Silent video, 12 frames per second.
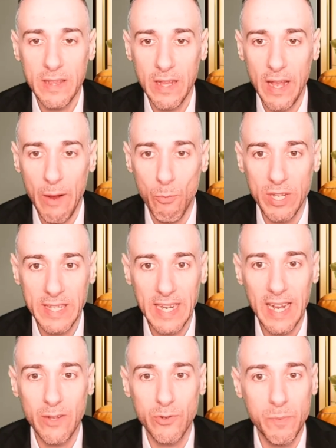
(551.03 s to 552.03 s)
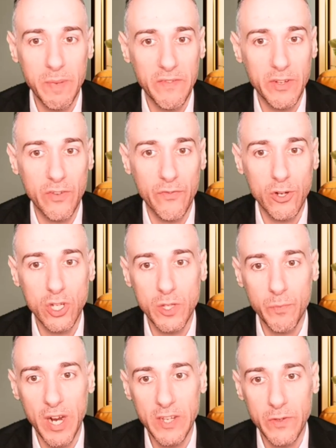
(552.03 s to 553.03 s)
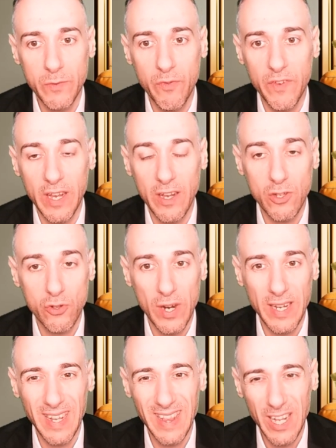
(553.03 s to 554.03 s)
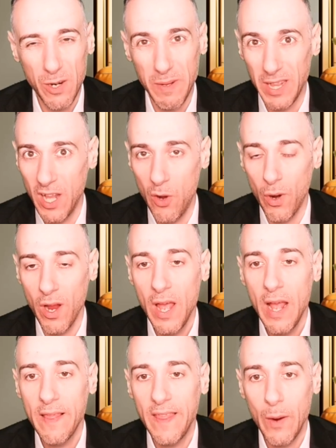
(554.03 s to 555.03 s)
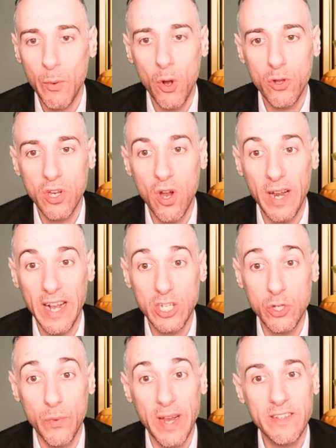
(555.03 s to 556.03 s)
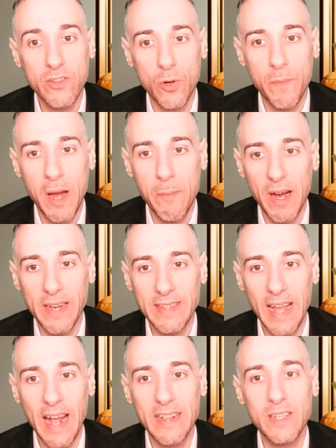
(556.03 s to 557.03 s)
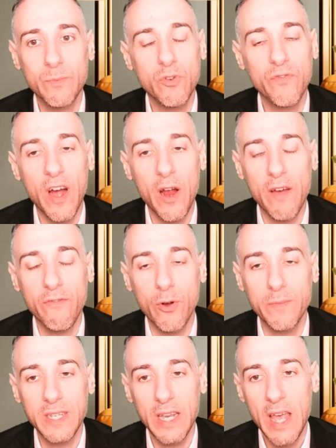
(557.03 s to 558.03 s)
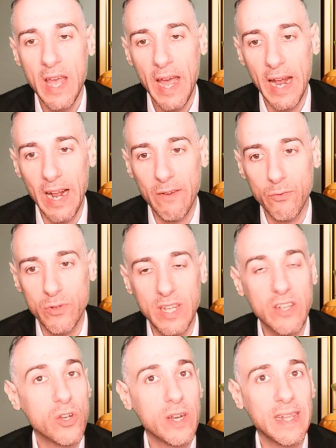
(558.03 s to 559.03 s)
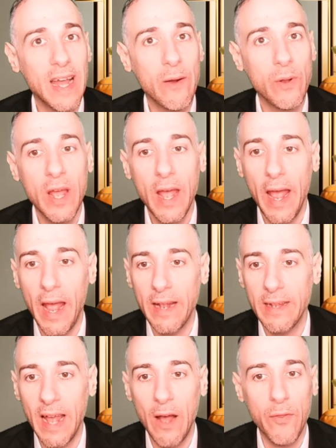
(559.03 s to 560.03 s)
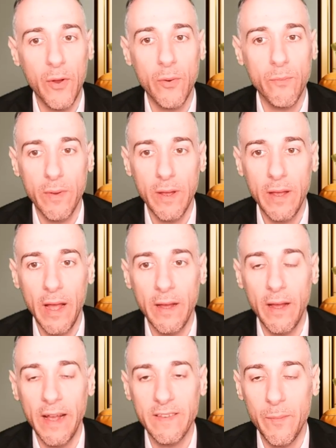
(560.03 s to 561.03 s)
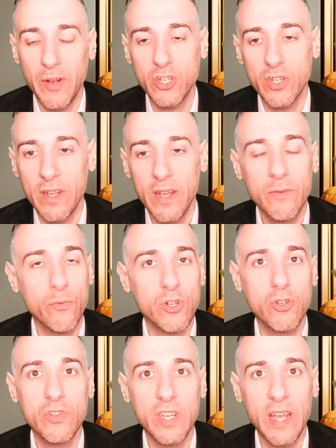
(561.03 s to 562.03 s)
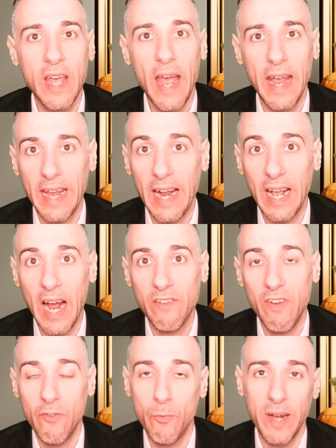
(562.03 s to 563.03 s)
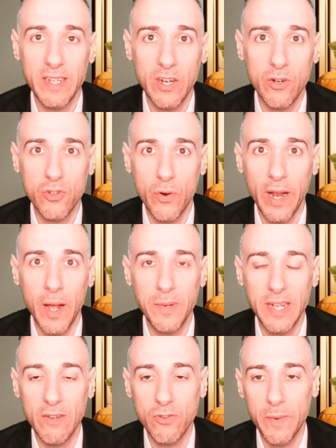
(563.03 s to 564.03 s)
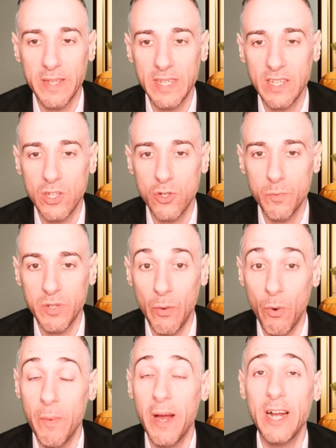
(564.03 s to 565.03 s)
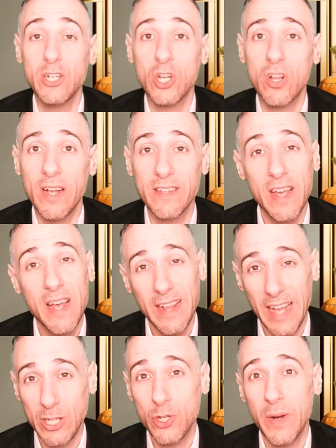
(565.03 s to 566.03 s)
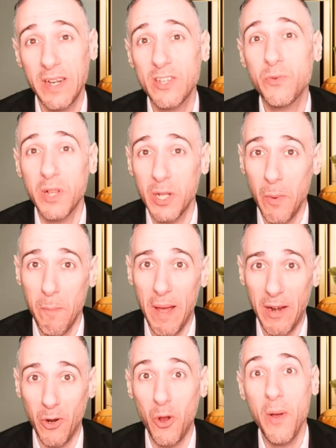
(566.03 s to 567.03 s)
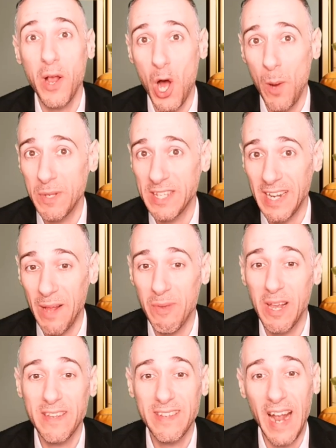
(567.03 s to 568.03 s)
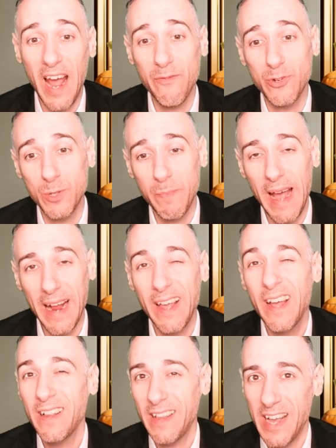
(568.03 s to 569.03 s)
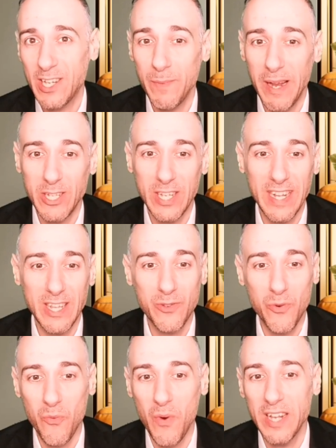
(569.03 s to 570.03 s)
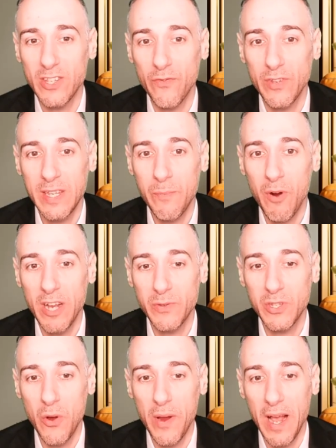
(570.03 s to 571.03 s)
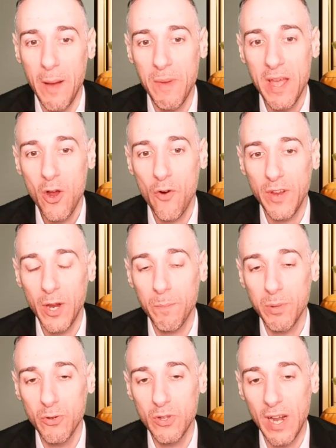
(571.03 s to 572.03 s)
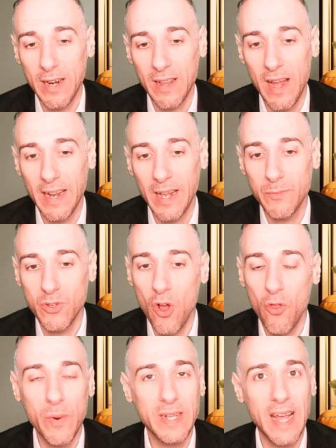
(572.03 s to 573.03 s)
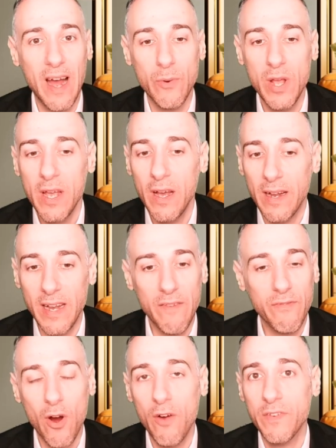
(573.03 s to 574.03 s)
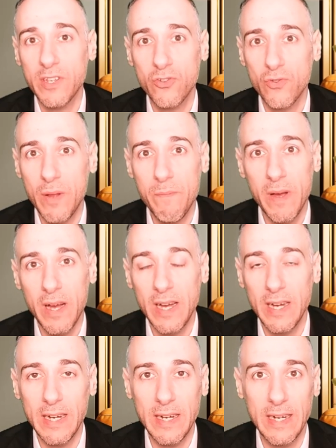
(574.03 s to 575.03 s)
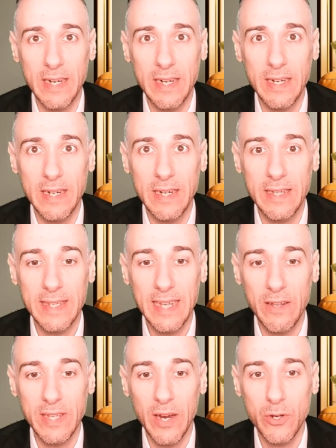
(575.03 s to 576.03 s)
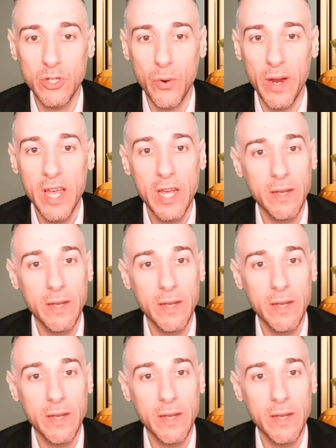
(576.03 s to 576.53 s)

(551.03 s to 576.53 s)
they once again, there was a bit of a divergence. Price was moving, trending a little bit lower. They were holding on and actually raising their buy buys. They had this move higher FOMC, and afterwards they took it down, and now they're uh, as I mentioned, reducing and getting out of heavy buy territory and coming down to about 62%. What about IG clients? They actually traded this one a little bit better, going opposite. And because it averaged back, they actually managed to get this one right. So if you see prices going up over here, blue dotted line comes all the way down, uh, not far off extreme uh, uh sell territory.